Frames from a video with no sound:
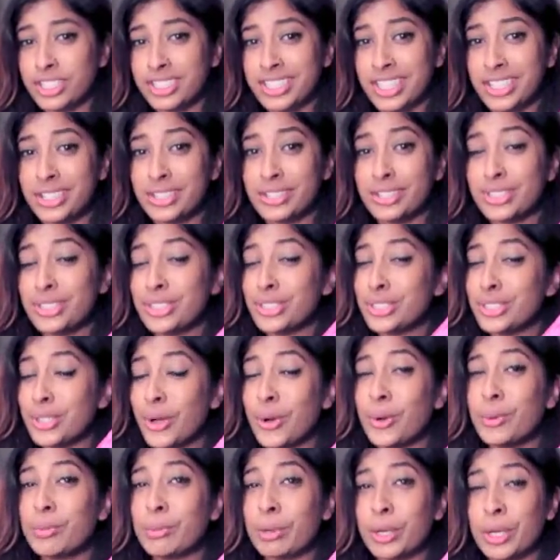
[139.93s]
They look
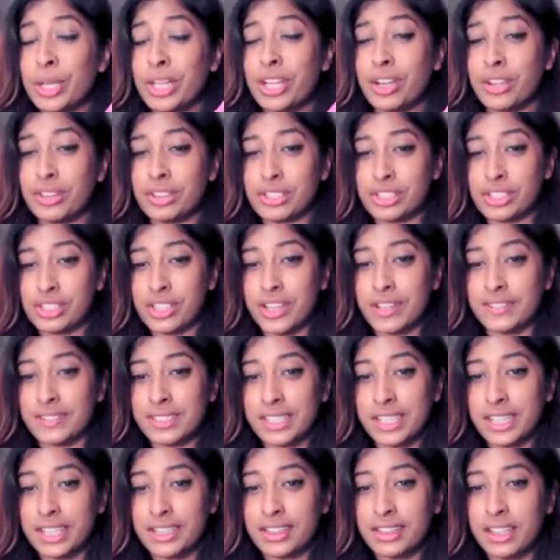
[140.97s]
so pretty on the shelves,
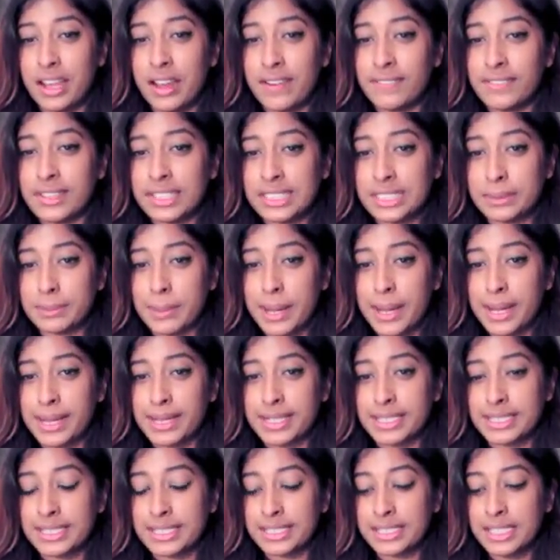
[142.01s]
and I love the
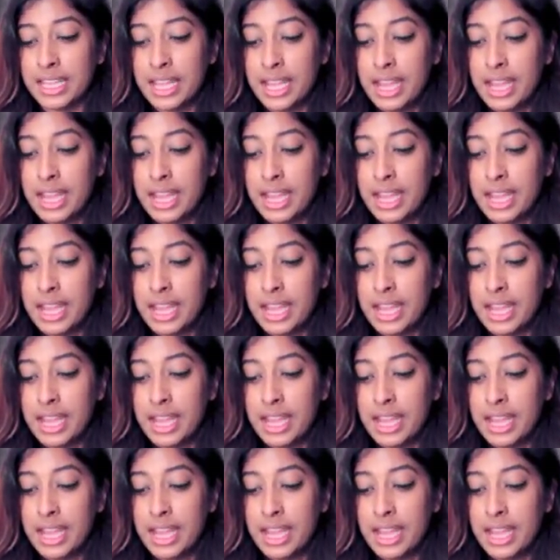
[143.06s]
spines,